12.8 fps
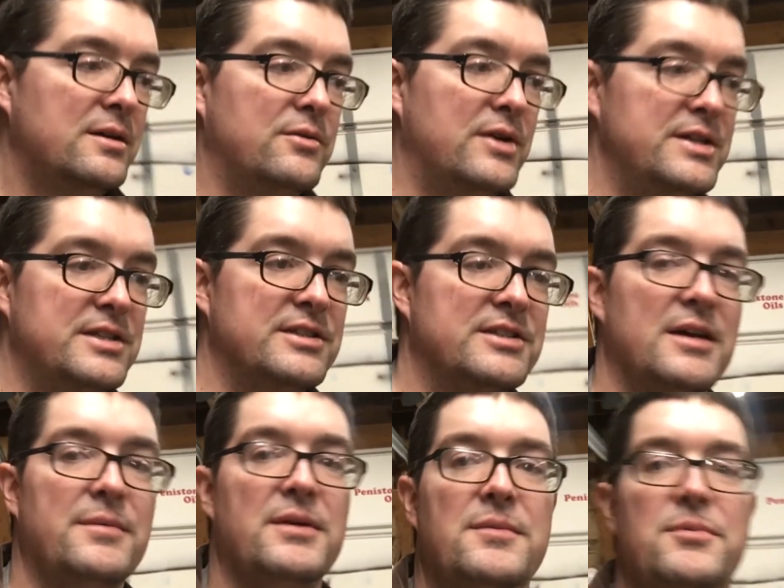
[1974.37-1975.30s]
Racing's
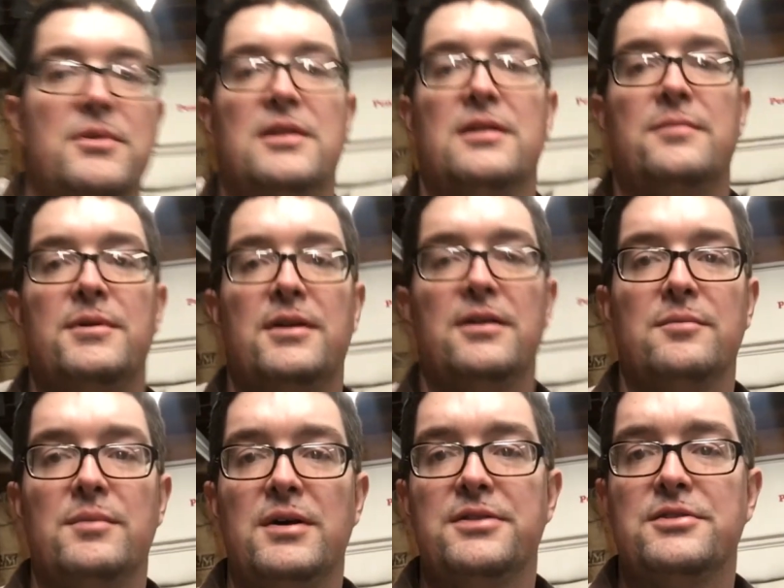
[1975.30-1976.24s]
coming up within another
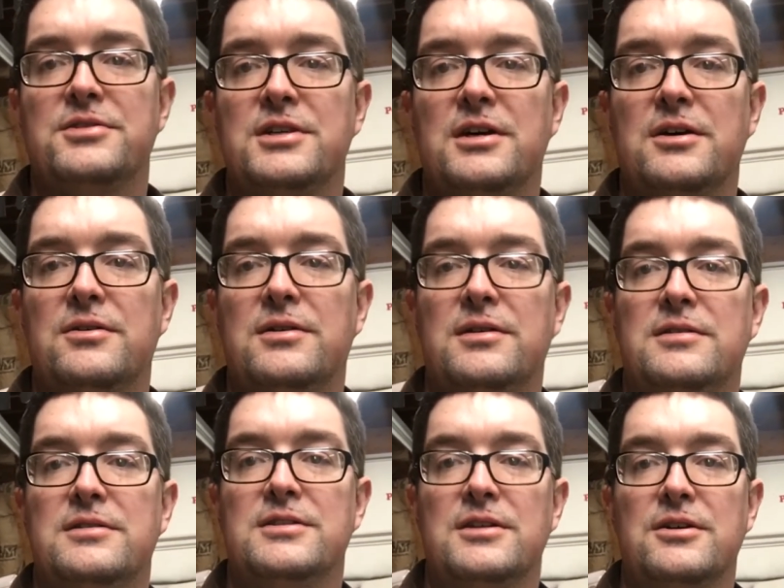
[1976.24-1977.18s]
month or so,
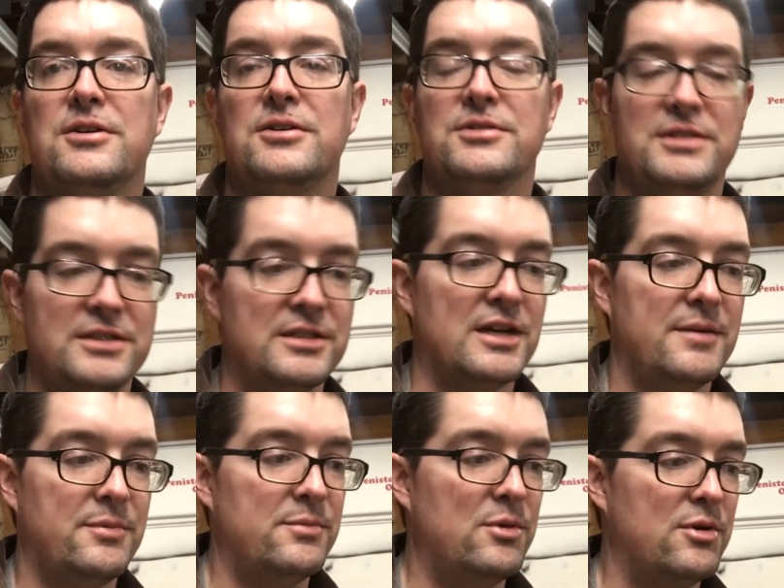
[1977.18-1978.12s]
so you'll see a
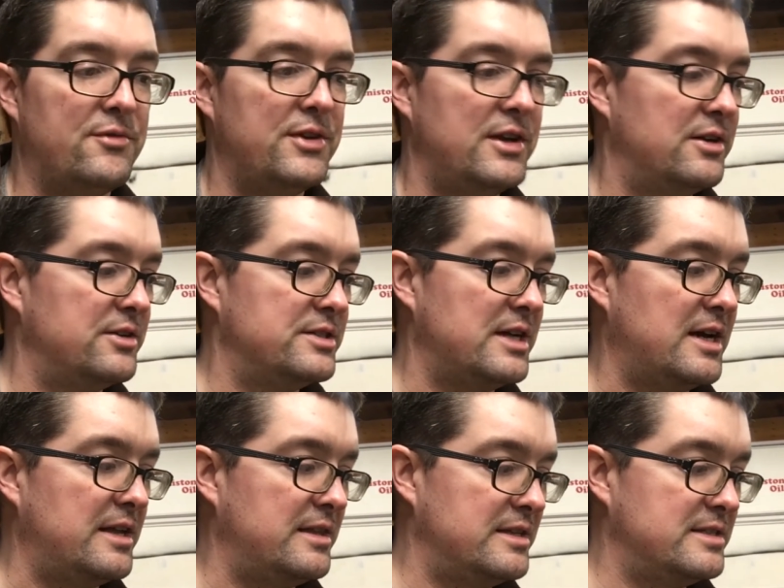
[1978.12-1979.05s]
couple more videos
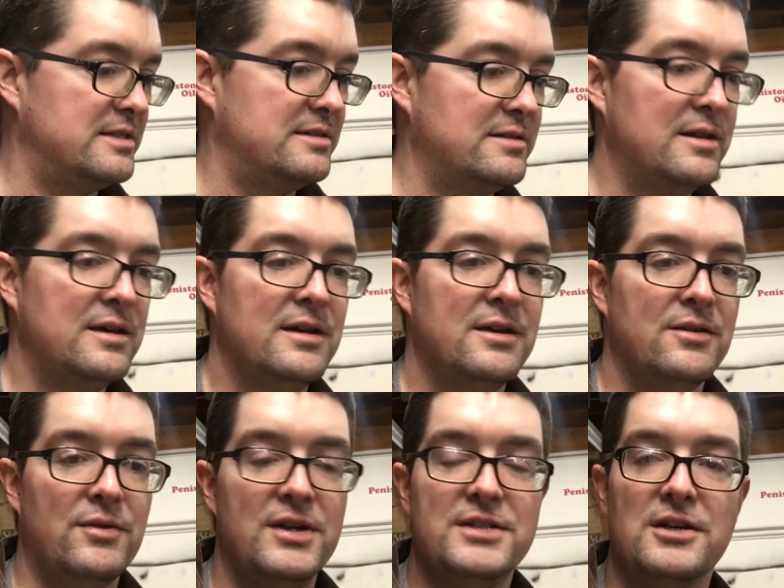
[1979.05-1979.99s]
on this
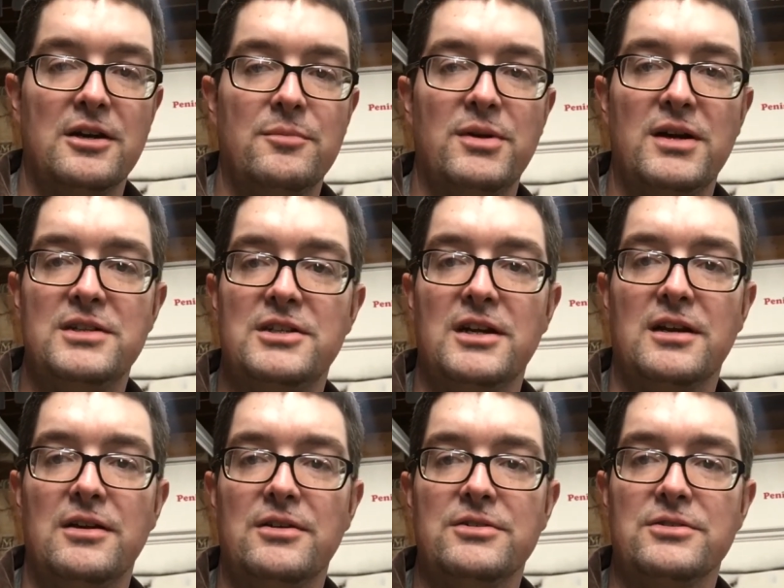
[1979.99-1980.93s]
race car project
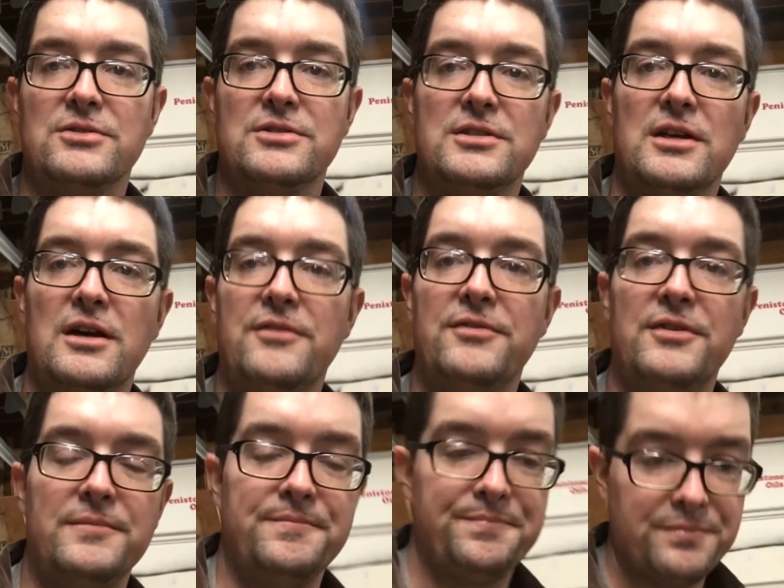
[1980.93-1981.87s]
and all sorts of stuff,
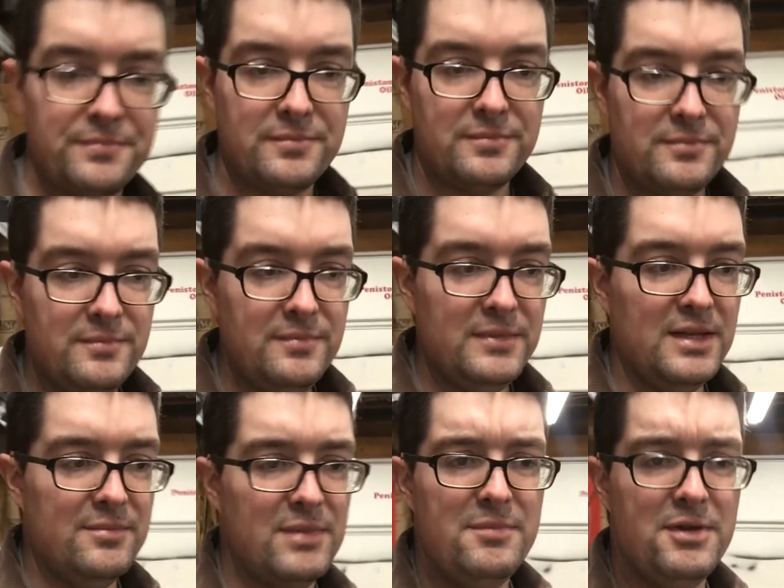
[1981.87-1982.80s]
and
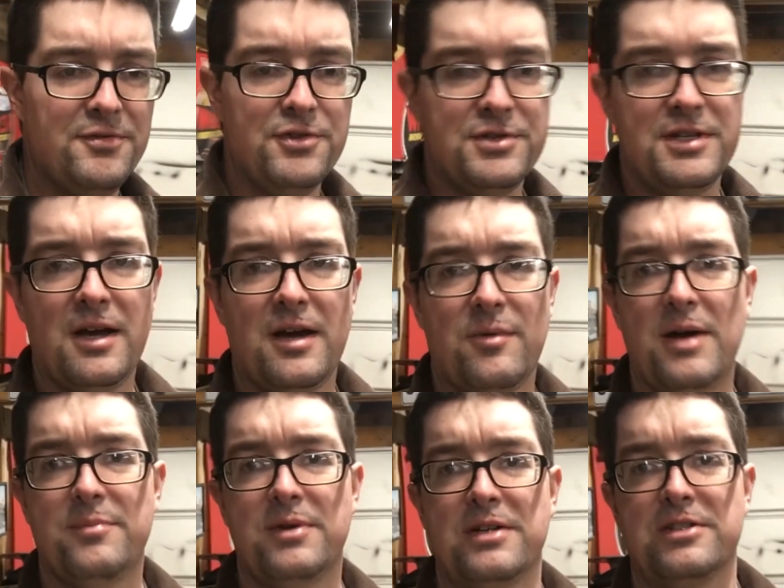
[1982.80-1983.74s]
maybe a few
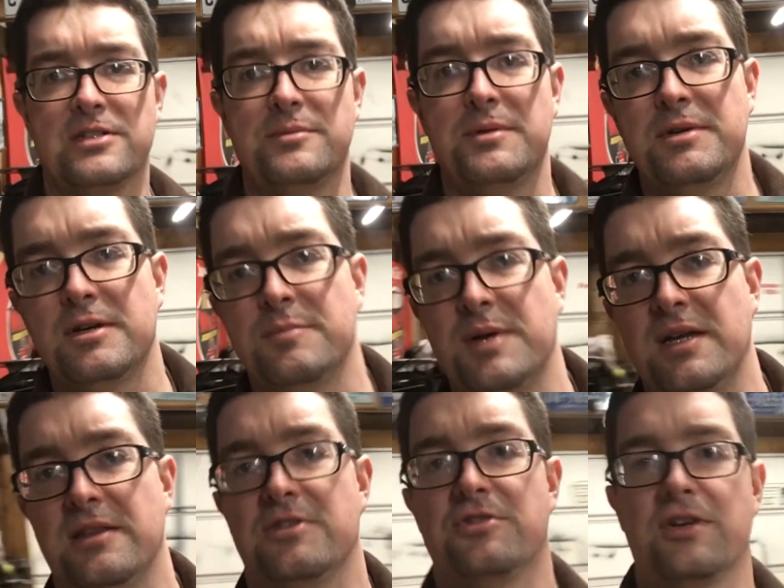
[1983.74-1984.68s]
DIY projects. I'll
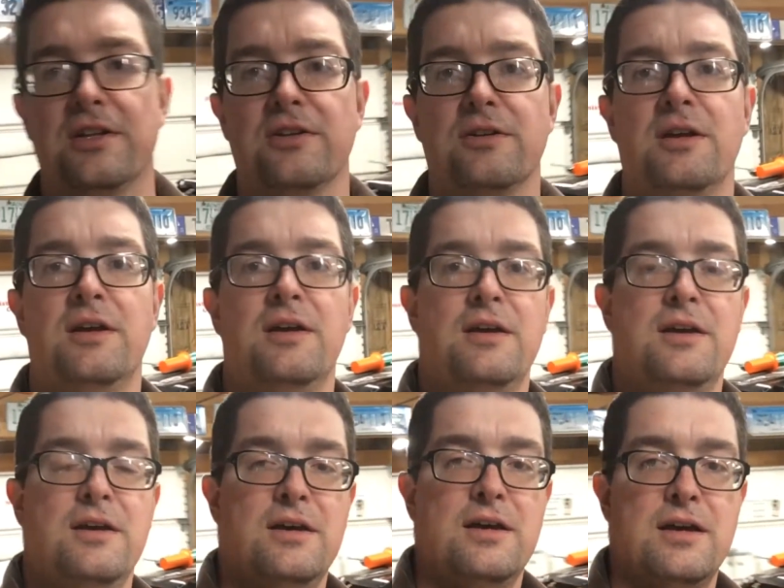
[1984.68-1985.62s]
paint the trailer
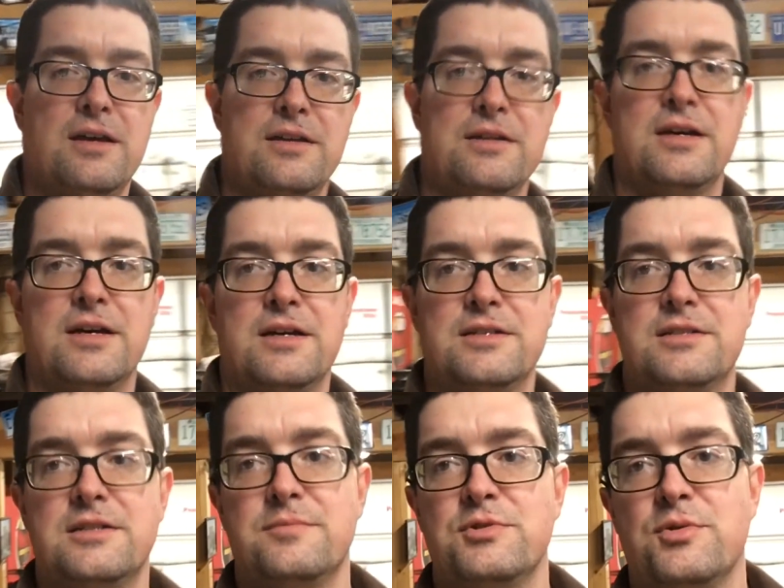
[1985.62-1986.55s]
and
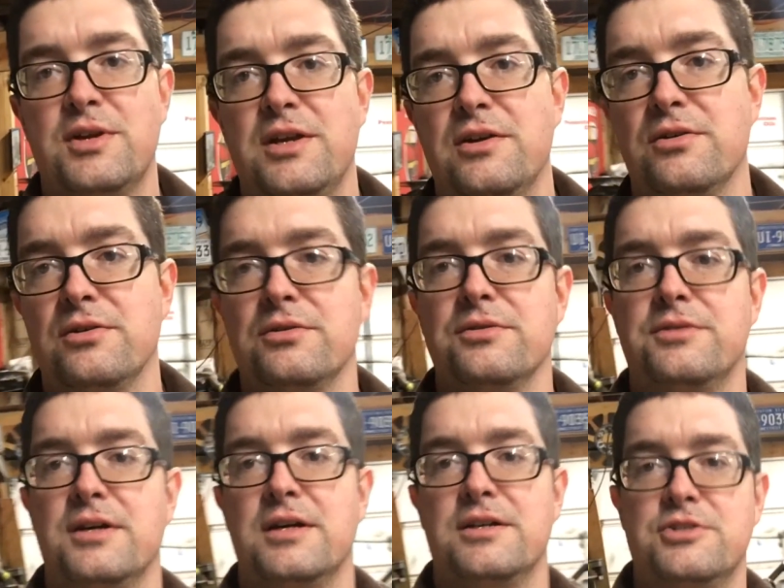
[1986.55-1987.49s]
some 20-year-old
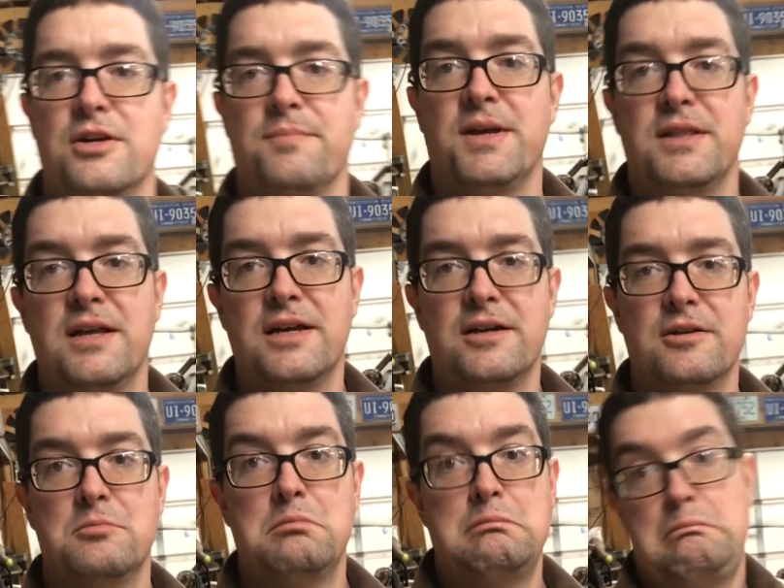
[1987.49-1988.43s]
truck bed liner.
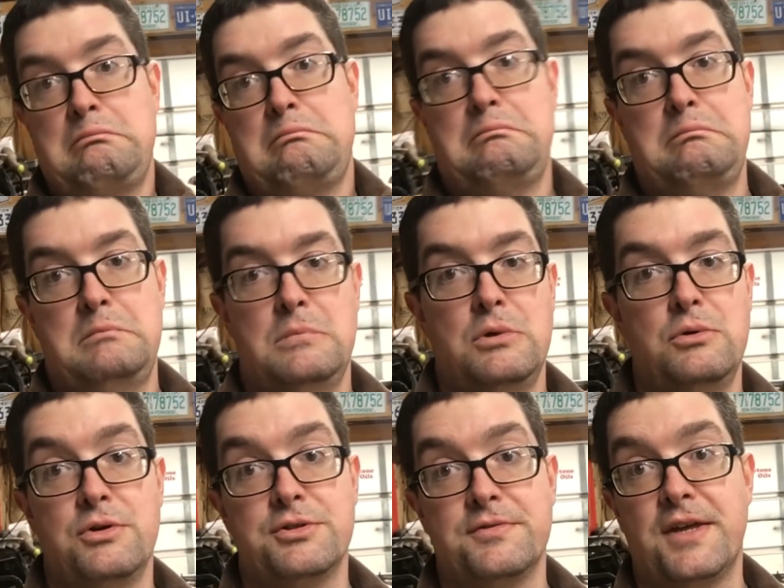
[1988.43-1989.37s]
Who
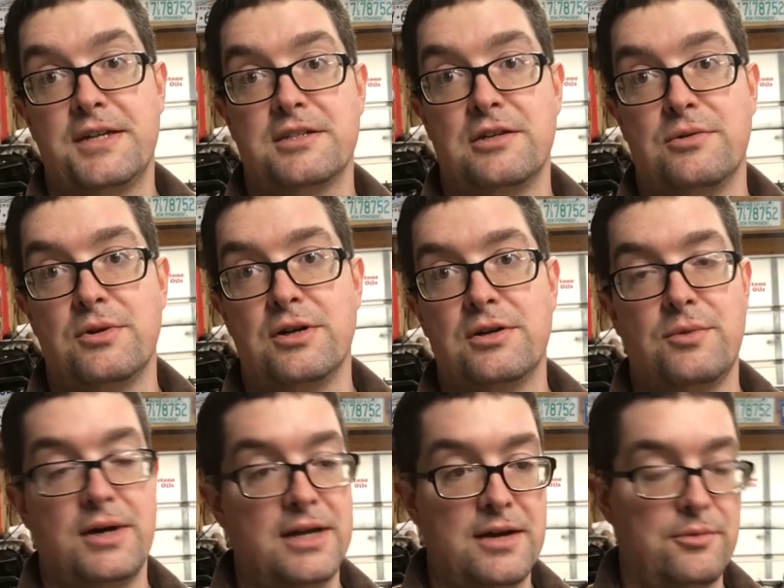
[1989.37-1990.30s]
knows if that's going to work?
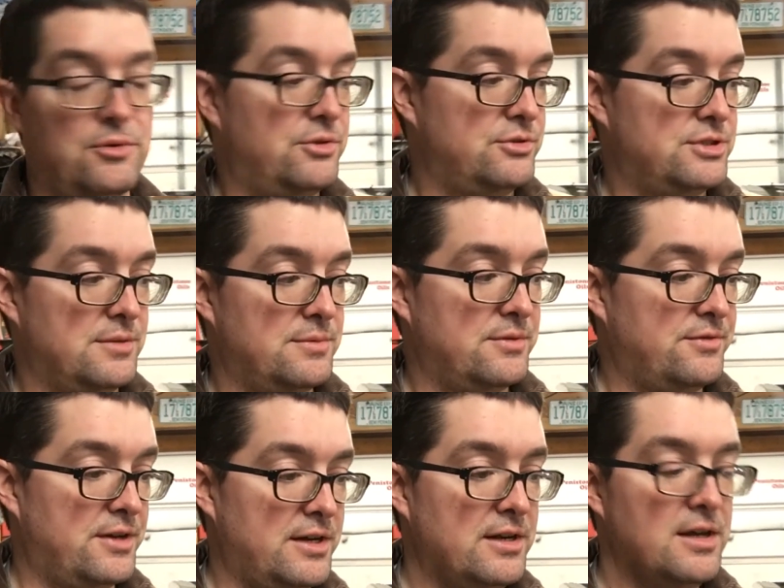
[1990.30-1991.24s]
Why not? We'll do something fun.